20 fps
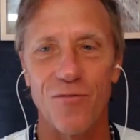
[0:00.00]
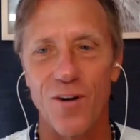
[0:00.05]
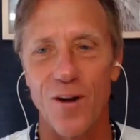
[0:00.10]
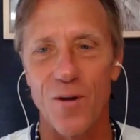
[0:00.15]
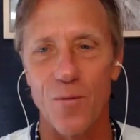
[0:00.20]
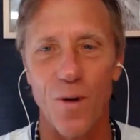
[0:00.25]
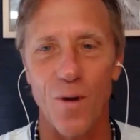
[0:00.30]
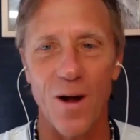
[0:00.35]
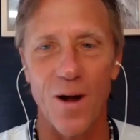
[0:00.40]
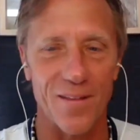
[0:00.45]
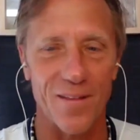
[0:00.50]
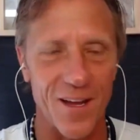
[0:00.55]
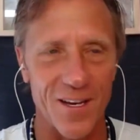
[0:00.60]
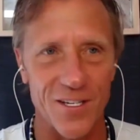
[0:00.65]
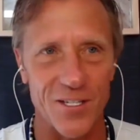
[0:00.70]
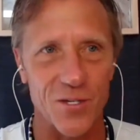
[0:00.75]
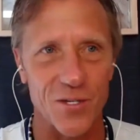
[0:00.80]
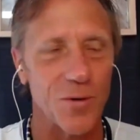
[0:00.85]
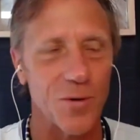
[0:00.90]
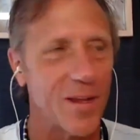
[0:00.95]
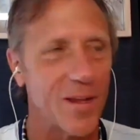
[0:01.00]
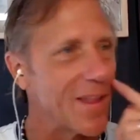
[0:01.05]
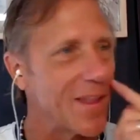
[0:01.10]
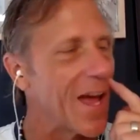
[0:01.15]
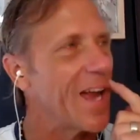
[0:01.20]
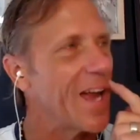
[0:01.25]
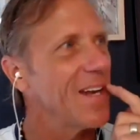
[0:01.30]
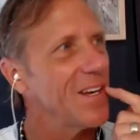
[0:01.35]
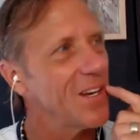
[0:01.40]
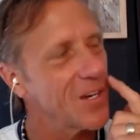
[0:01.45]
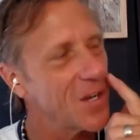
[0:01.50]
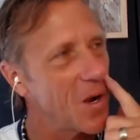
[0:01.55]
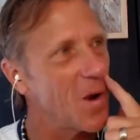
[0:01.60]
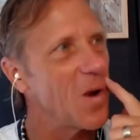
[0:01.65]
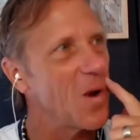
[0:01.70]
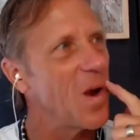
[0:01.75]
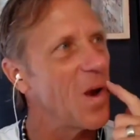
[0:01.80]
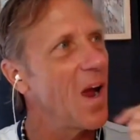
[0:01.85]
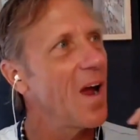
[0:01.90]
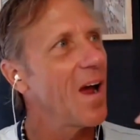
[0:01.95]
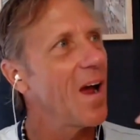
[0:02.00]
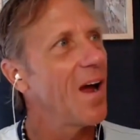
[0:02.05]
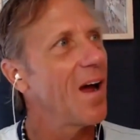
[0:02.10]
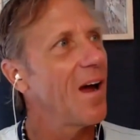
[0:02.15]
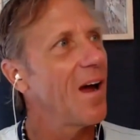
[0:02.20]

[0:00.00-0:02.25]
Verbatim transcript: every way they're doing that and you go